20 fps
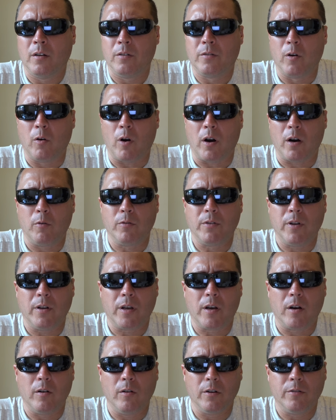So I was at
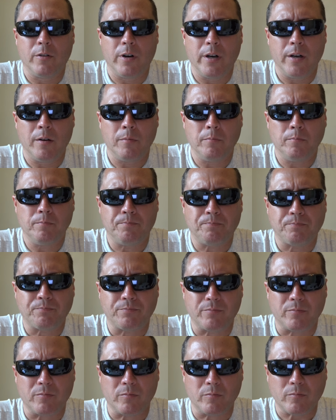the Conrad,
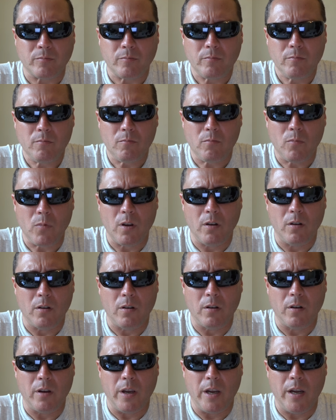
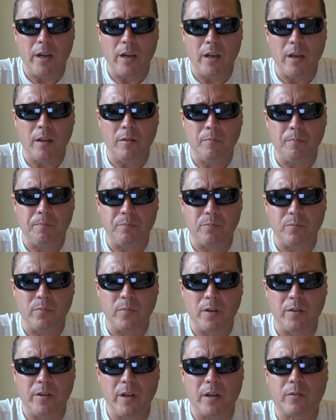and
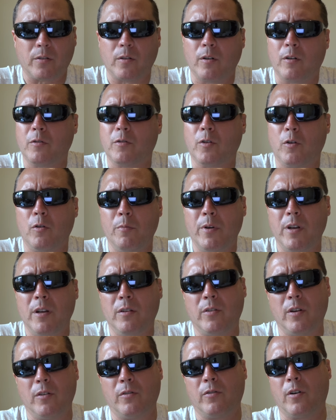the desk clerk told me,
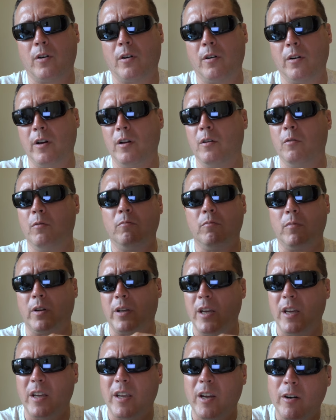he said, sir, you know, I
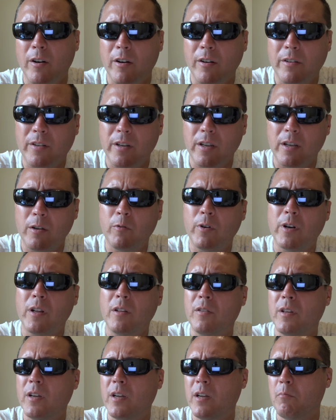can't guarantee you
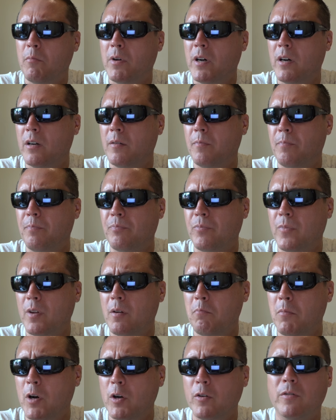anything, but
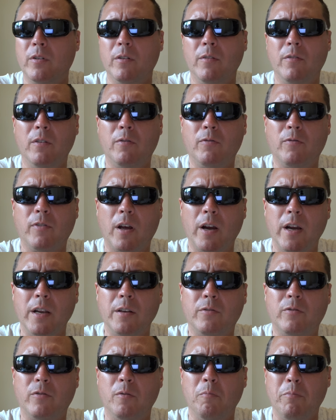most of the
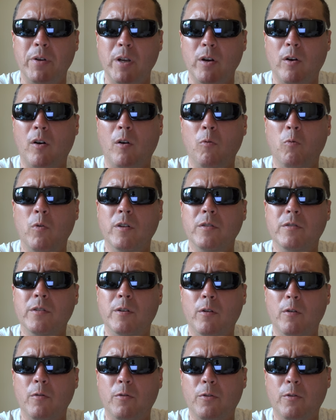flights from
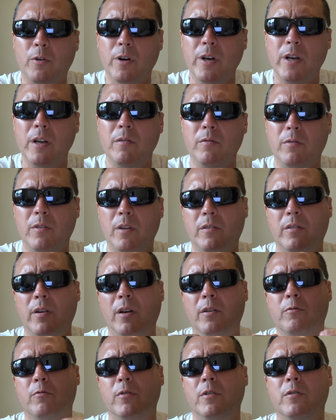PR103, the
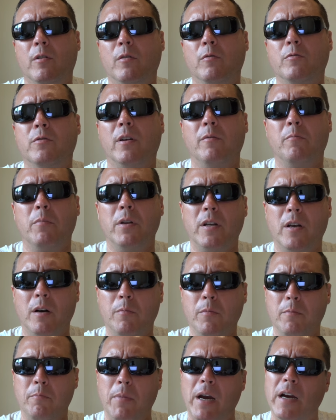test results have been
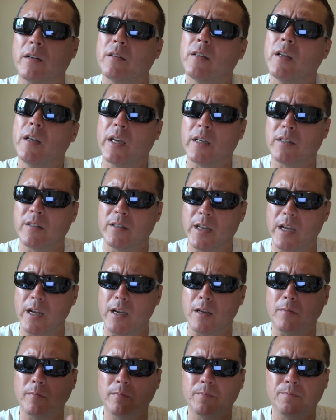coming back the next
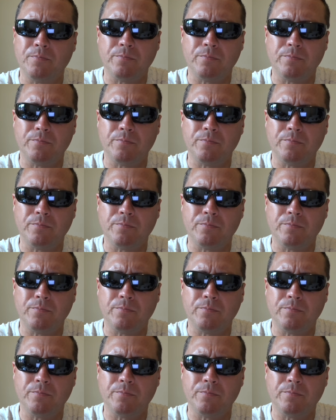day.